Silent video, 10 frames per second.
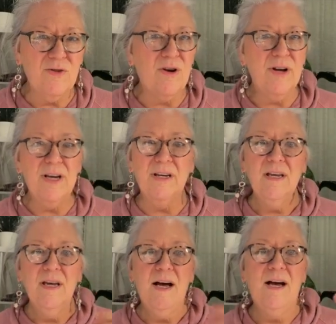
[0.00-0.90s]
at
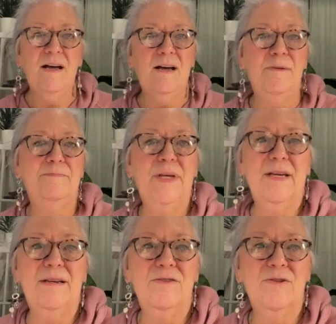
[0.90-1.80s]
drawing,
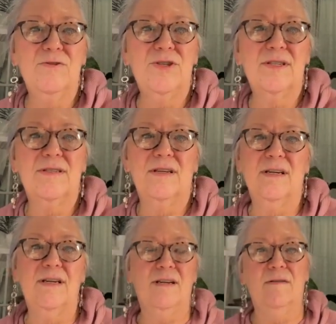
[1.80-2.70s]
and you're just like,